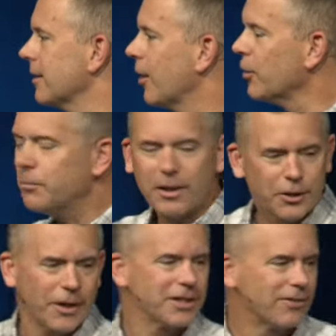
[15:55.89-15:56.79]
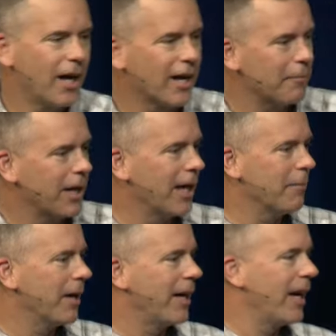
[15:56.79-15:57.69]
Only by the grace of God am I,
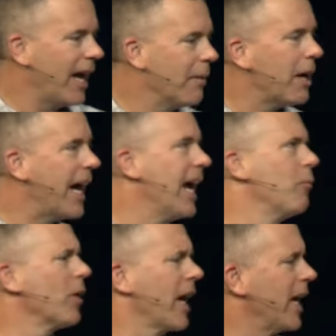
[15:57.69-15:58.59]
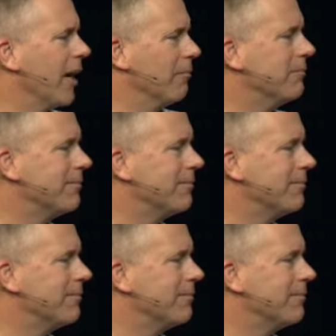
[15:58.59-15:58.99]
am I, am I am what I am.